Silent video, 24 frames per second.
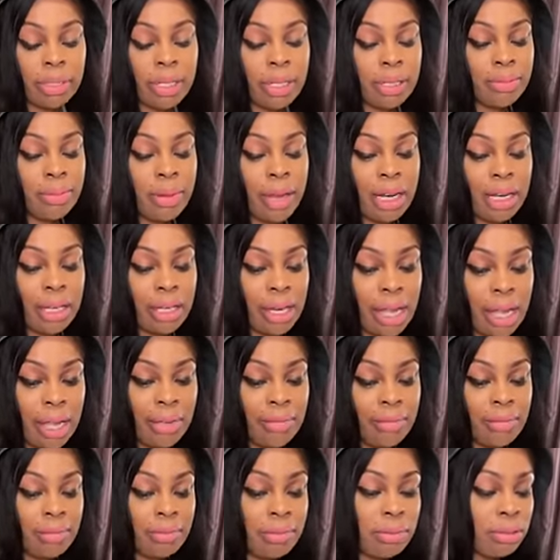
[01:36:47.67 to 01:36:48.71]
That's probably,
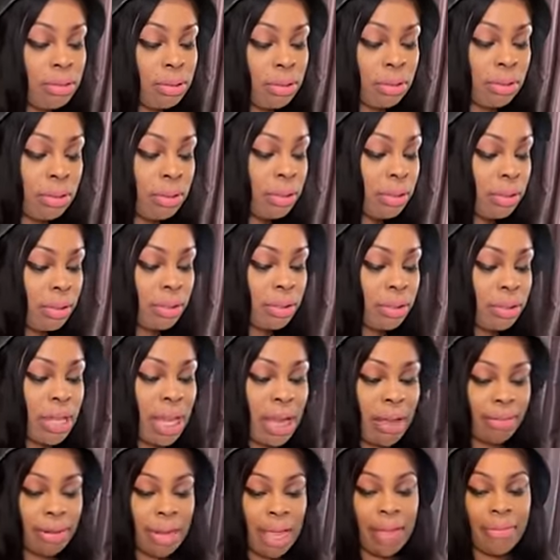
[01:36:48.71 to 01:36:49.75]
like, whew,
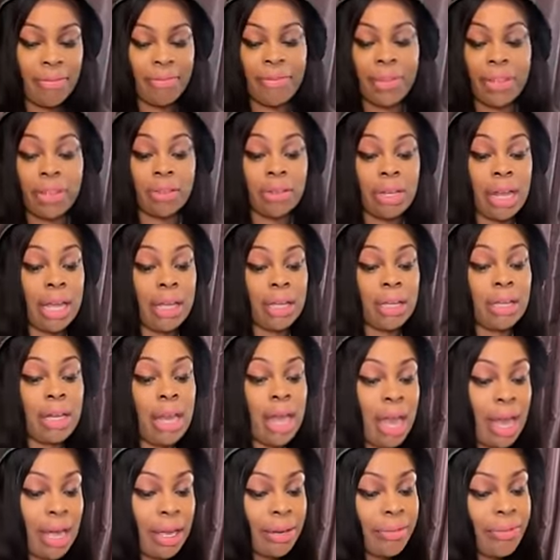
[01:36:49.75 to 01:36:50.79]
that, that felt like a
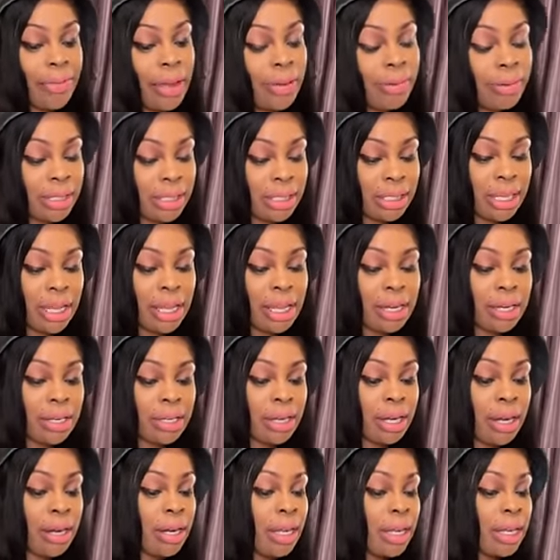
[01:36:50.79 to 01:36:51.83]
lot. If I would have stayed
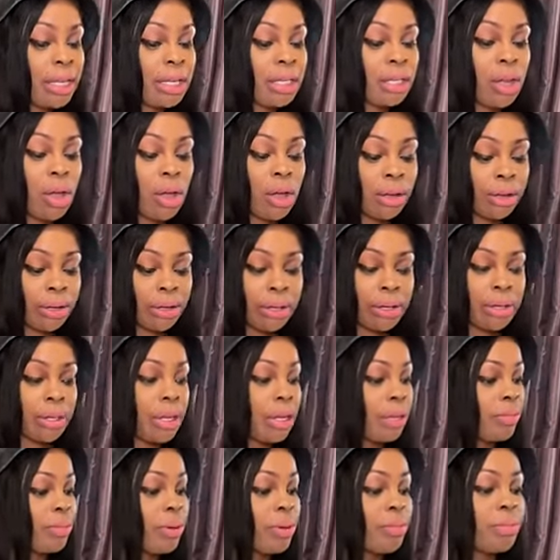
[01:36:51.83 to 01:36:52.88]
in there any
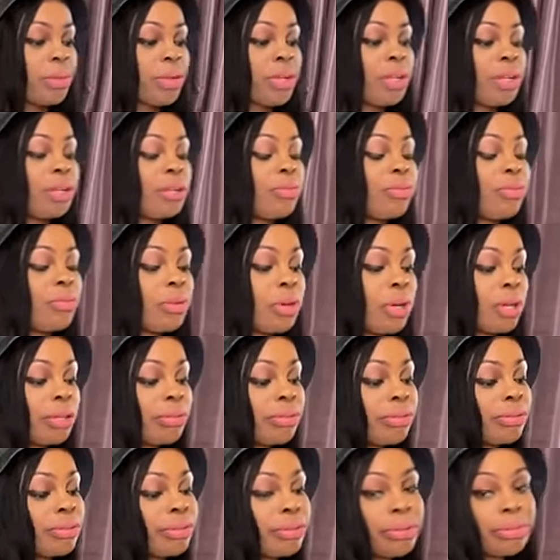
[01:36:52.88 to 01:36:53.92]
longer, it would have been
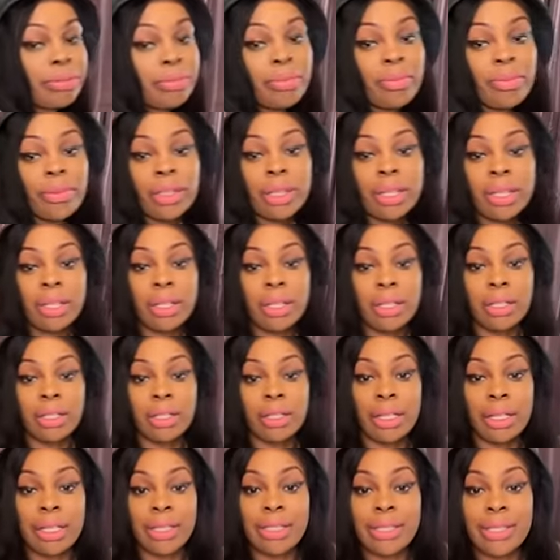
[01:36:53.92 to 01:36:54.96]
rough.
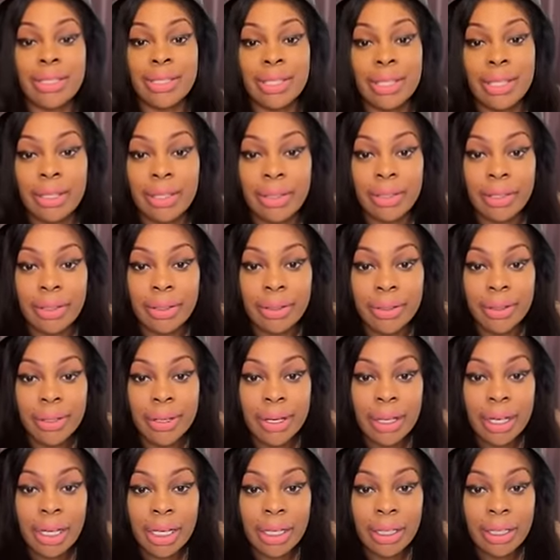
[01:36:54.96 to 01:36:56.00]
Let's see.
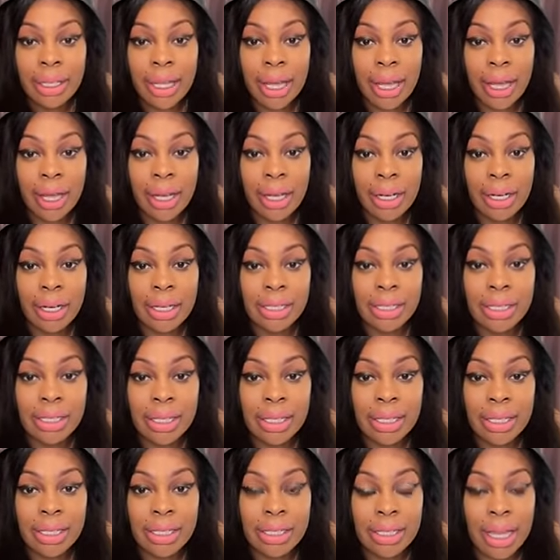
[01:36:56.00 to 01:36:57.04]
Yeah, let's
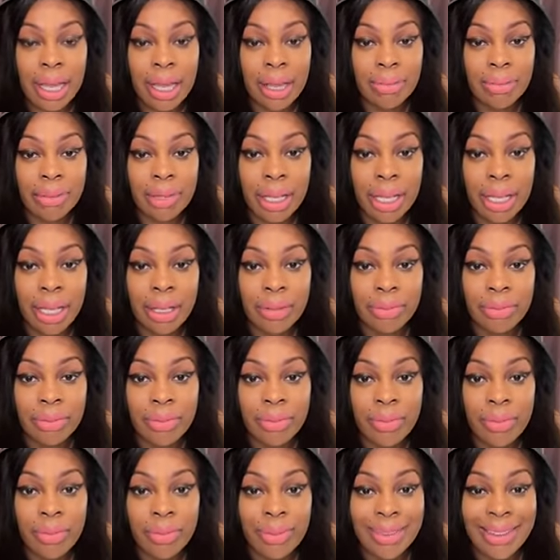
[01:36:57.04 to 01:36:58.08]
see. The same thing.
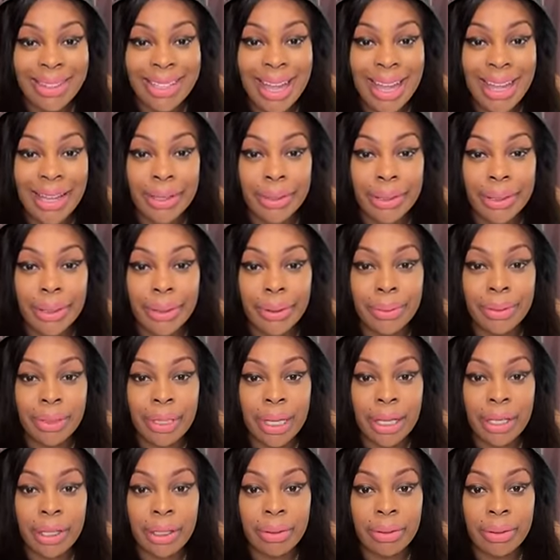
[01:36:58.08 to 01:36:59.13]
Mm-hmm. Thank you.
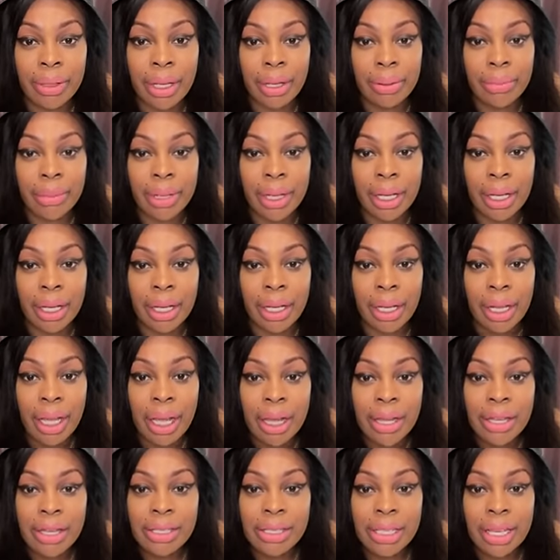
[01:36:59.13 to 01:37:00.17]
Thank you, Emma.
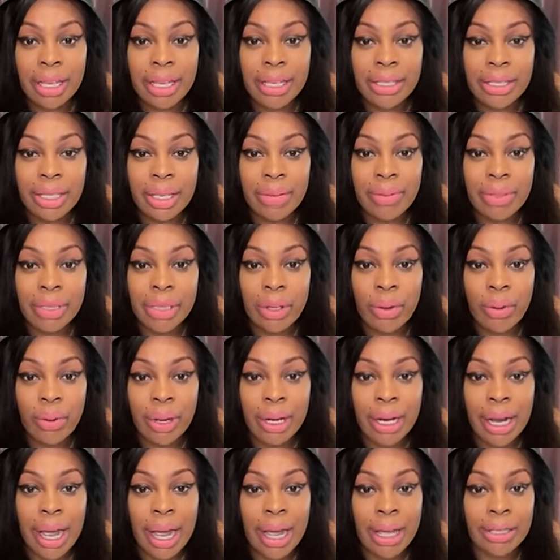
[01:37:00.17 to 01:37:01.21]
You said because he was
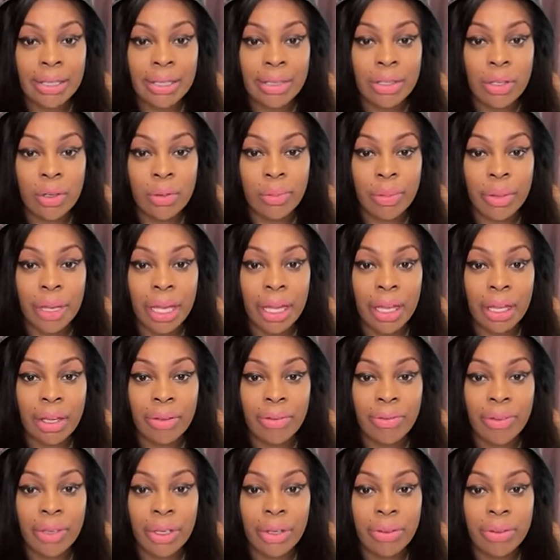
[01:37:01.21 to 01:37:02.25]
going to act stupid and
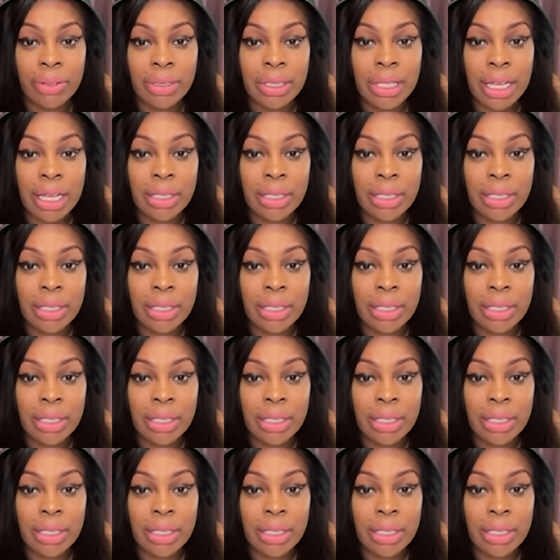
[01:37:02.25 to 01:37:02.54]
confused.